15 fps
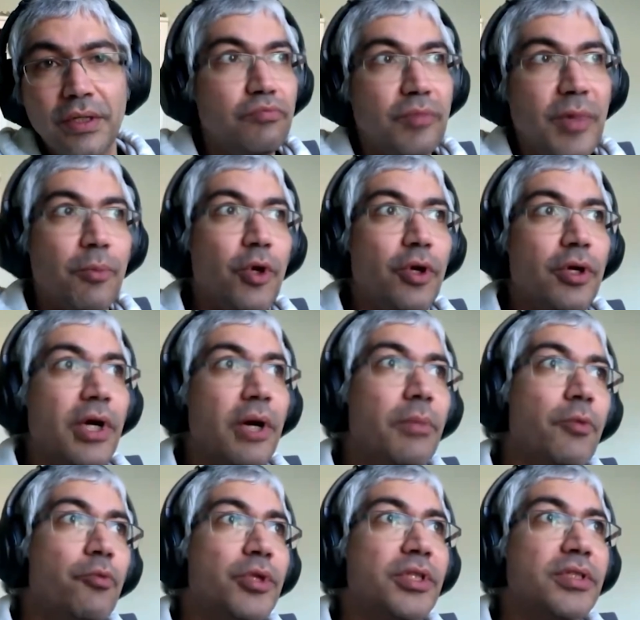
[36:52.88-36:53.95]
I'm going to come
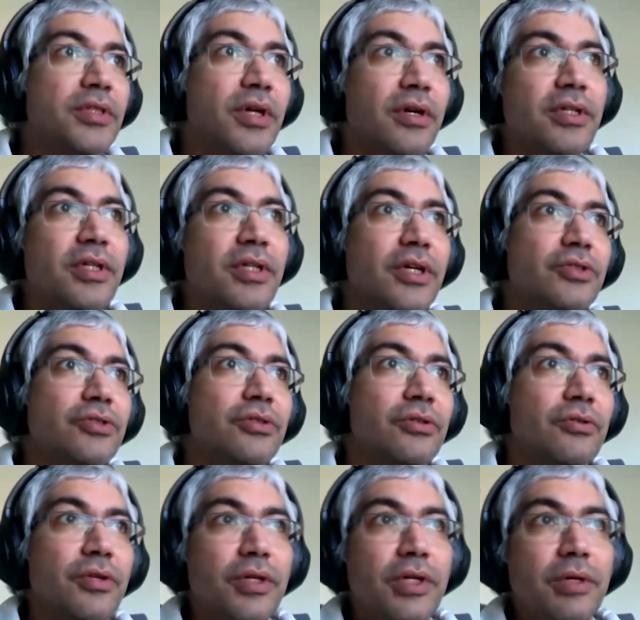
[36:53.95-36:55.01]
up with this architecture, I'm
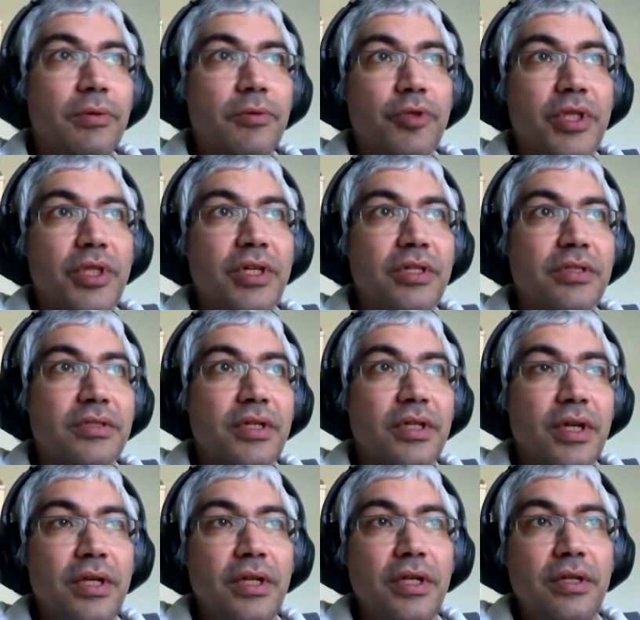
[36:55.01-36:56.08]
going to come up with this, and
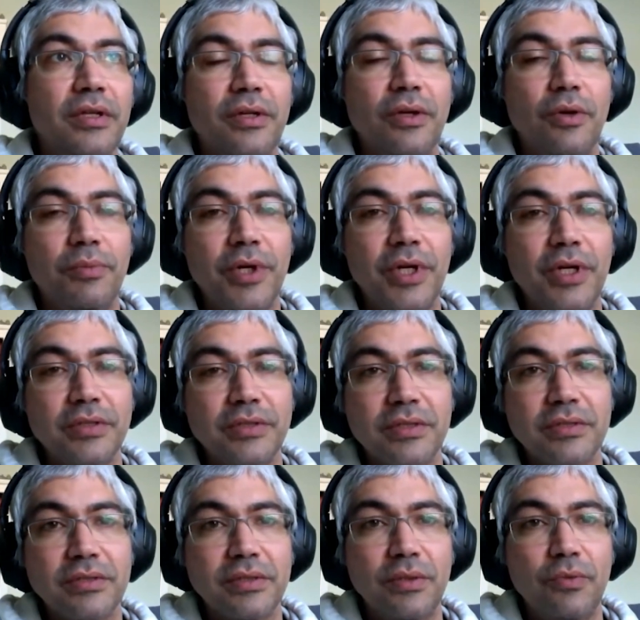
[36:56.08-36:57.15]
I need an operating
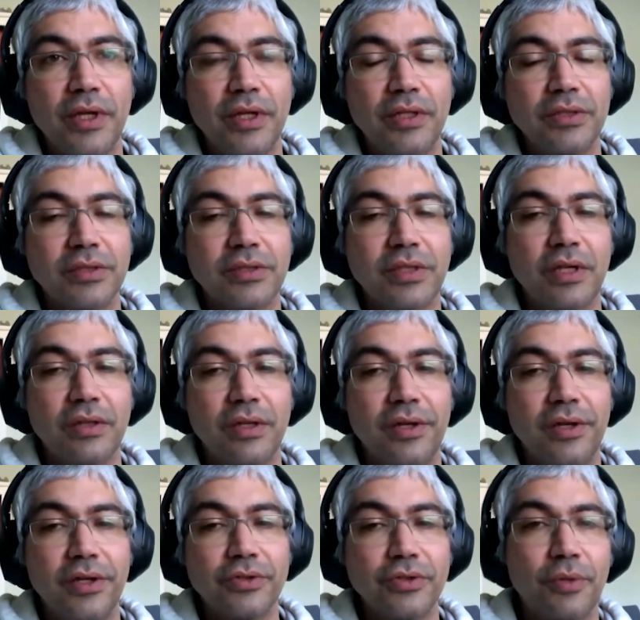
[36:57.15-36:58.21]
system. I can just take the
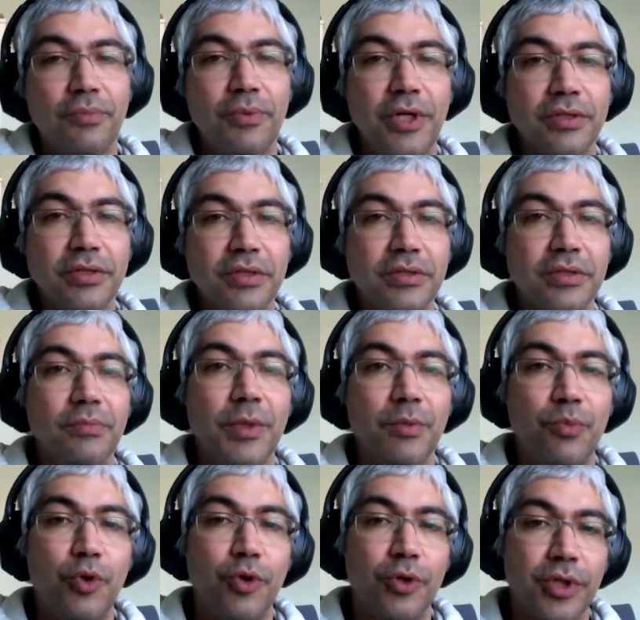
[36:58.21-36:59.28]
Linux operating system
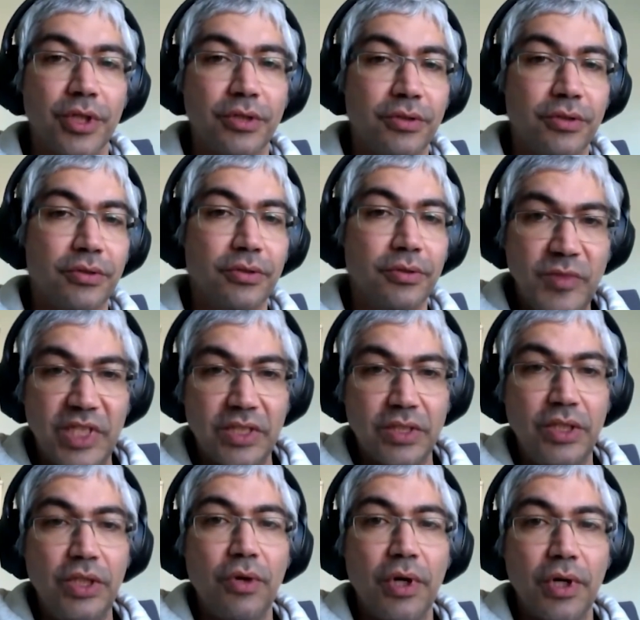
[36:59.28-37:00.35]
and port it to
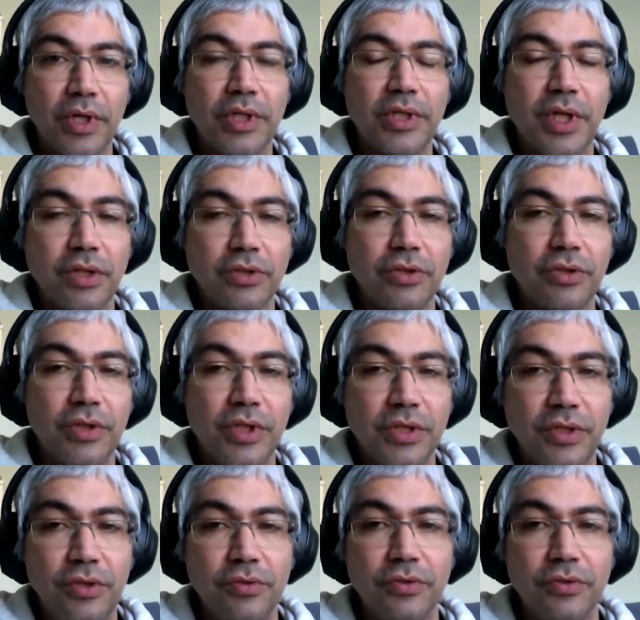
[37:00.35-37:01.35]
this new architecture, this new